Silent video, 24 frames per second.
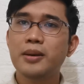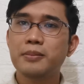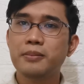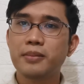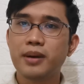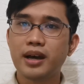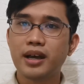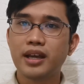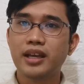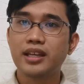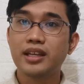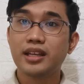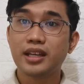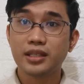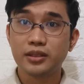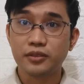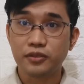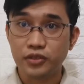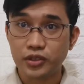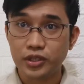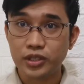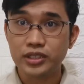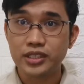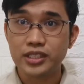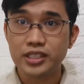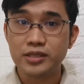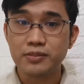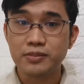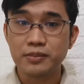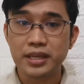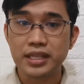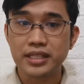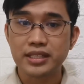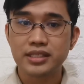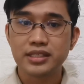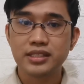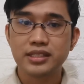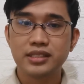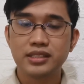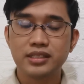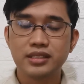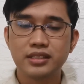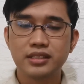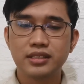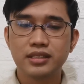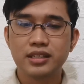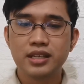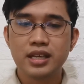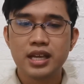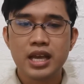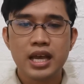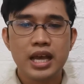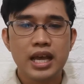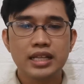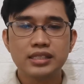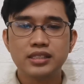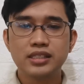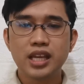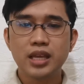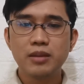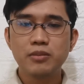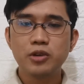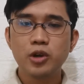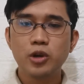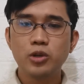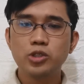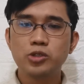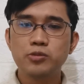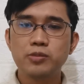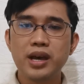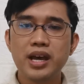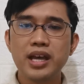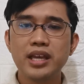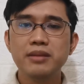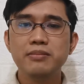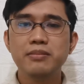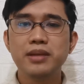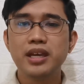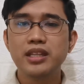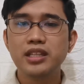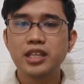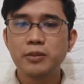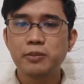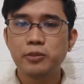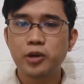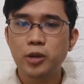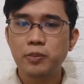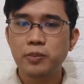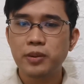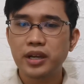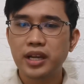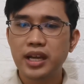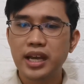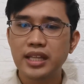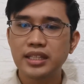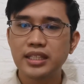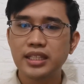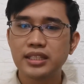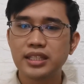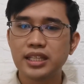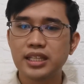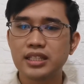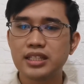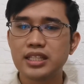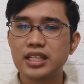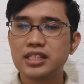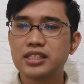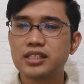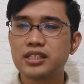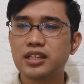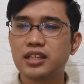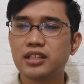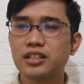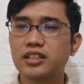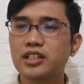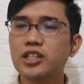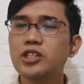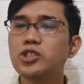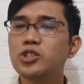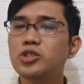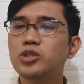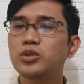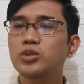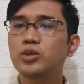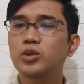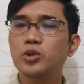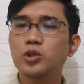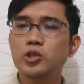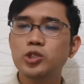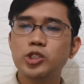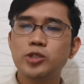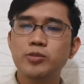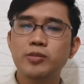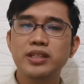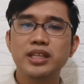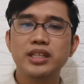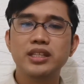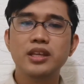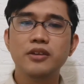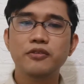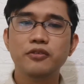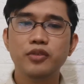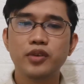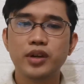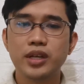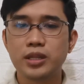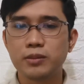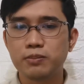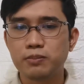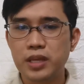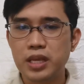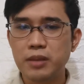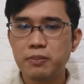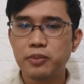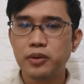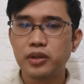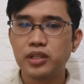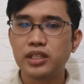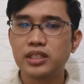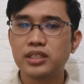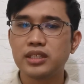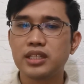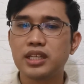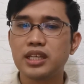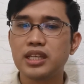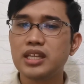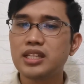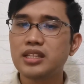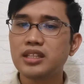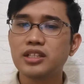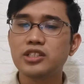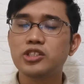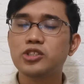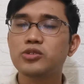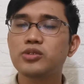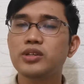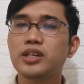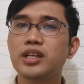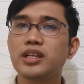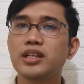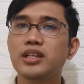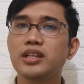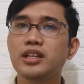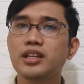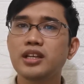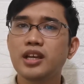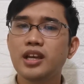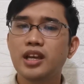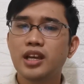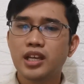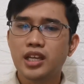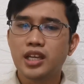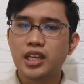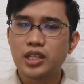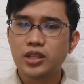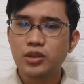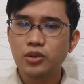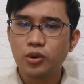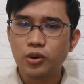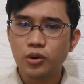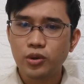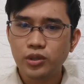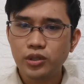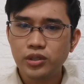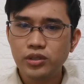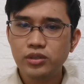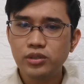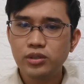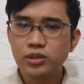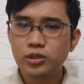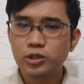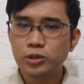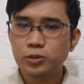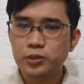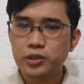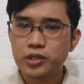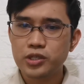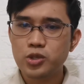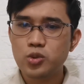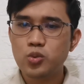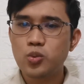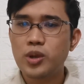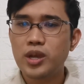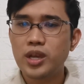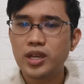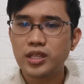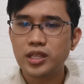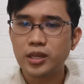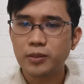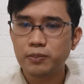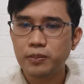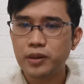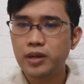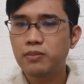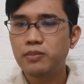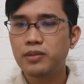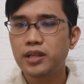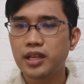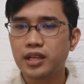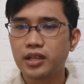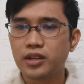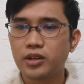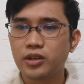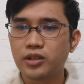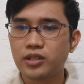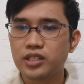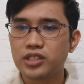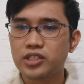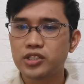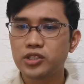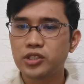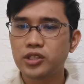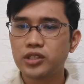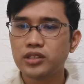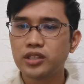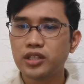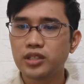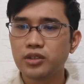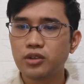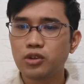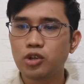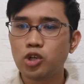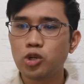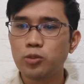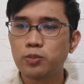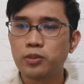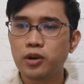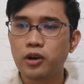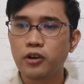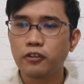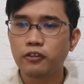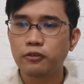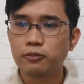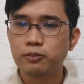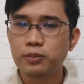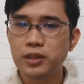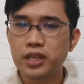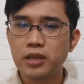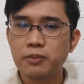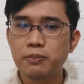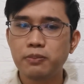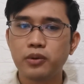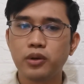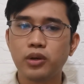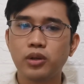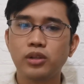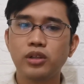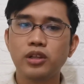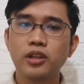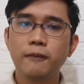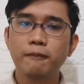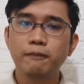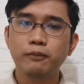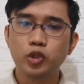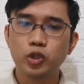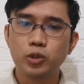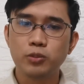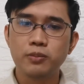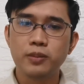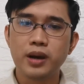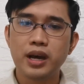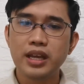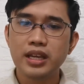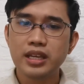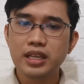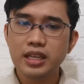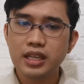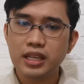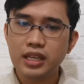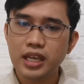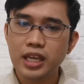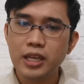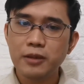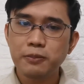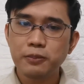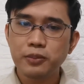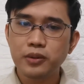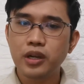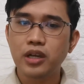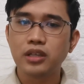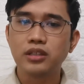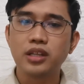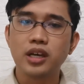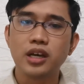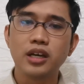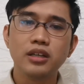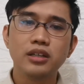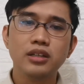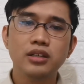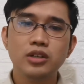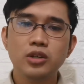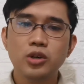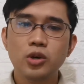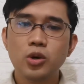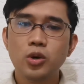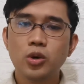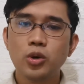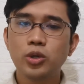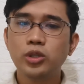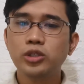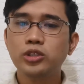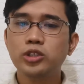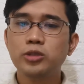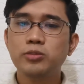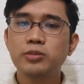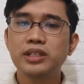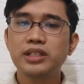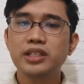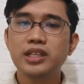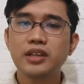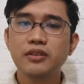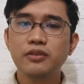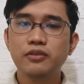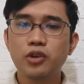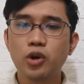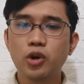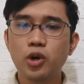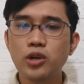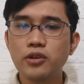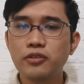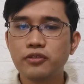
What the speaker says: by advertisements. As time goes by, many propaganda techniques are introduced by the different people in the industry in order to persuade the public or a certain group of people to buy a product or to believe or